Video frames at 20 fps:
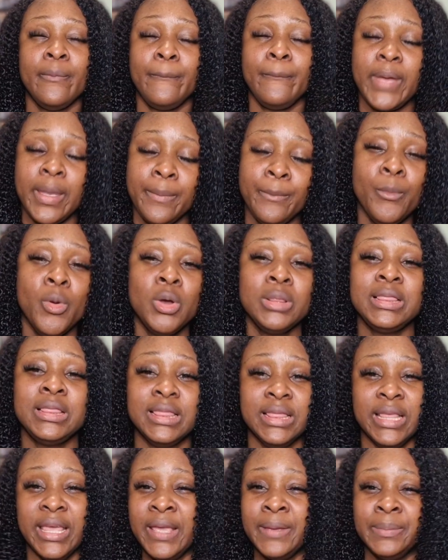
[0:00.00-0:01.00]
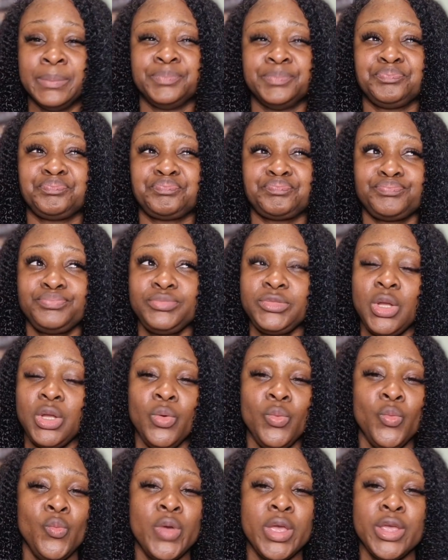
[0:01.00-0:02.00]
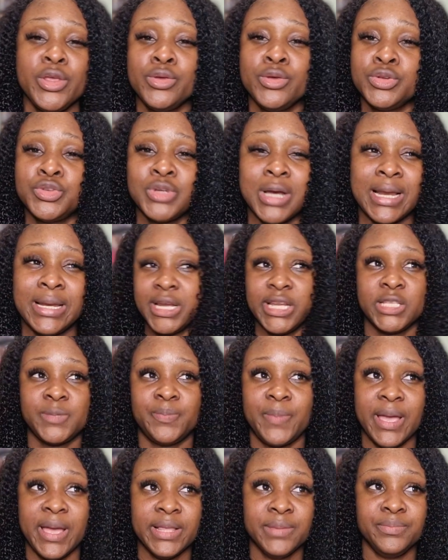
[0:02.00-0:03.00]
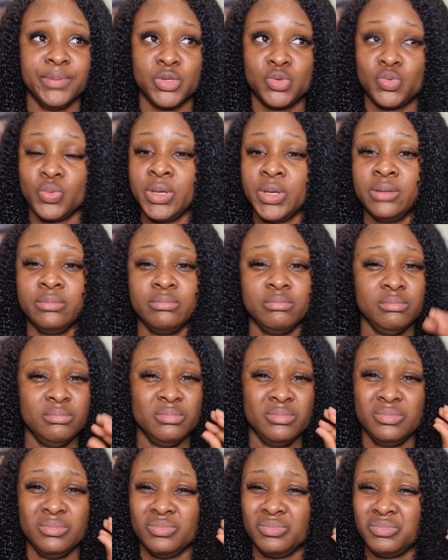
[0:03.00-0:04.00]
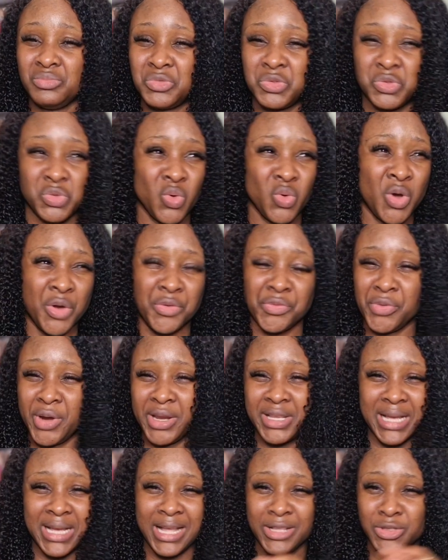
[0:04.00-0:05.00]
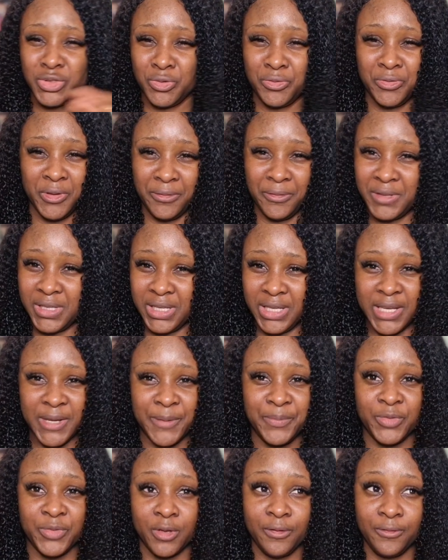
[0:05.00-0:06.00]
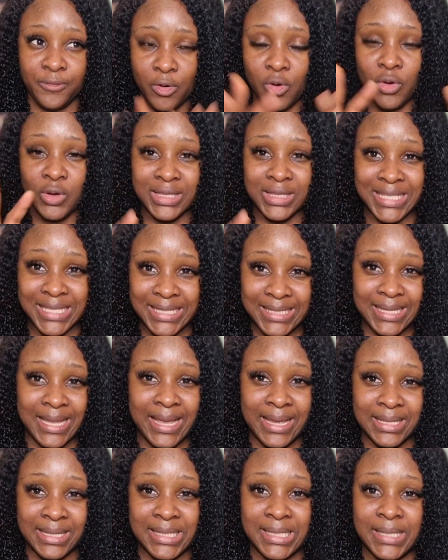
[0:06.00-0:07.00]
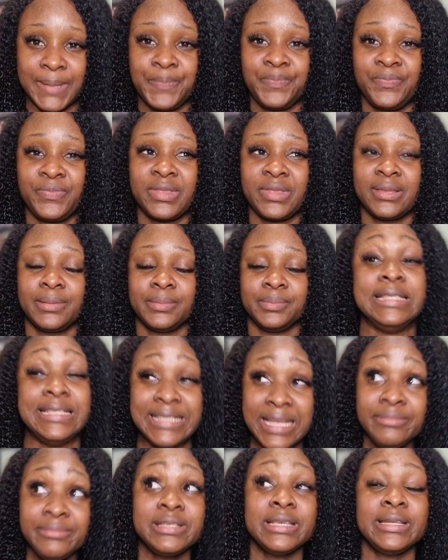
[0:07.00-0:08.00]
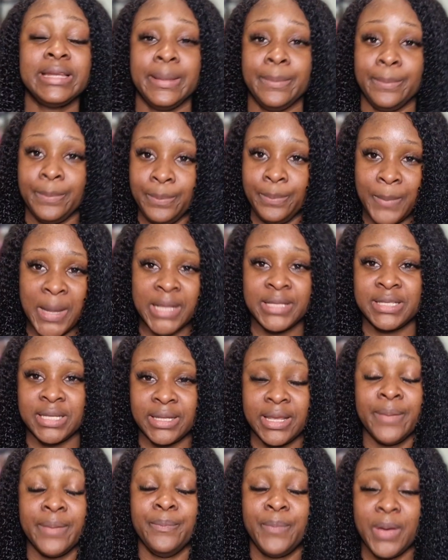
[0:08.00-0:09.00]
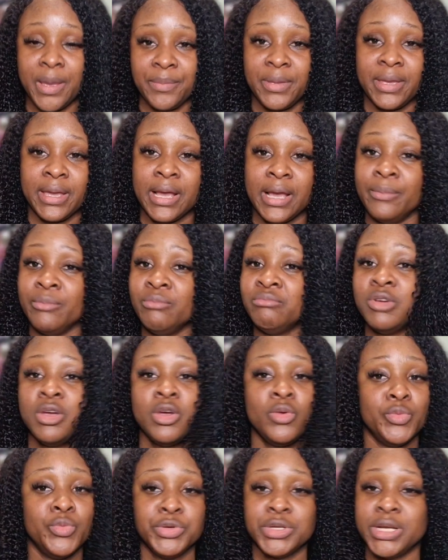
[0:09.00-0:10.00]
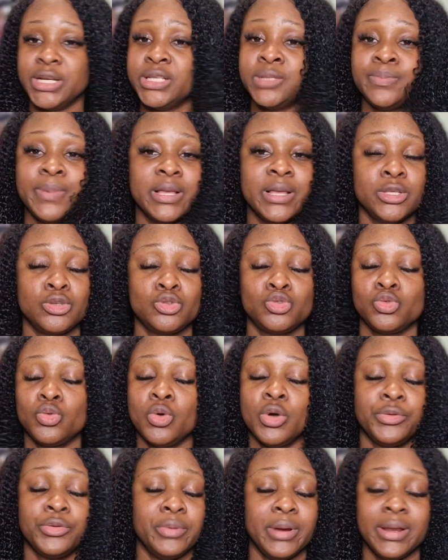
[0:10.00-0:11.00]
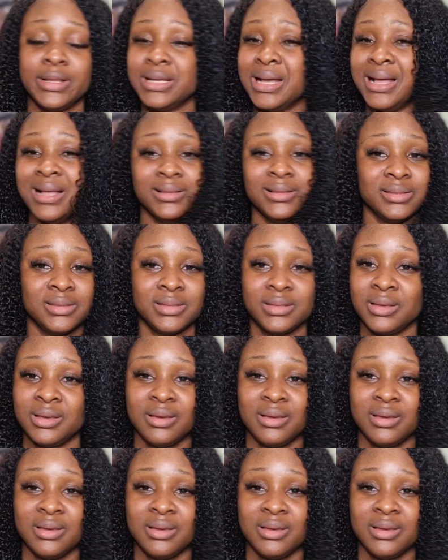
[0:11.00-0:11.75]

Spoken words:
In monthly, we usually spend between 200 and 250 for these things. The same thing in Birmingham, we usually spend 200 and